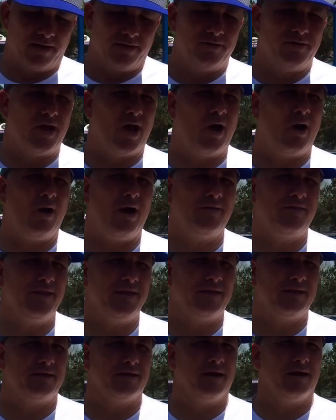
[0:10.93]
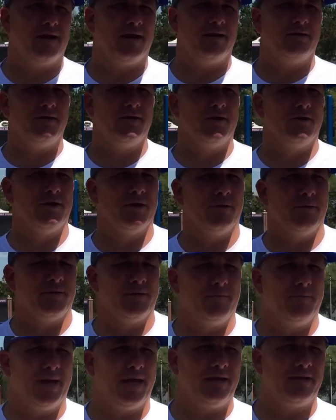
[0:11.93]
No, I think
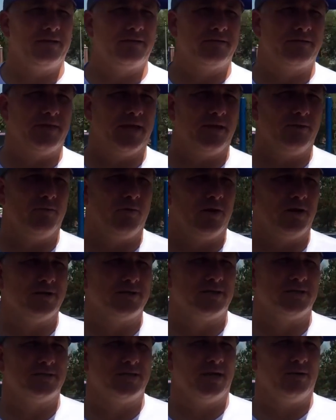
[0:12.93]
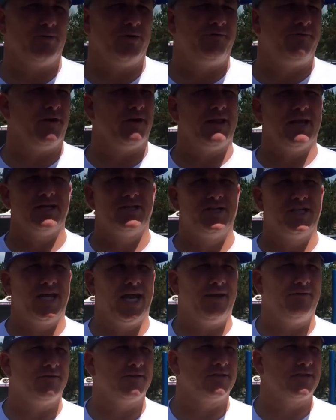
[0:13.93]
the main thing is that we felt like she
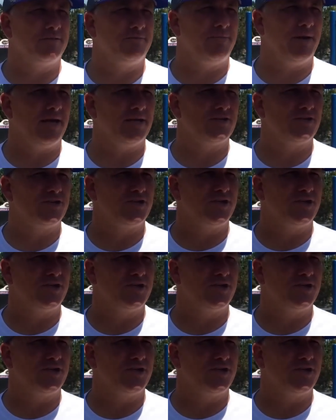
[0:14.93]
gave us the best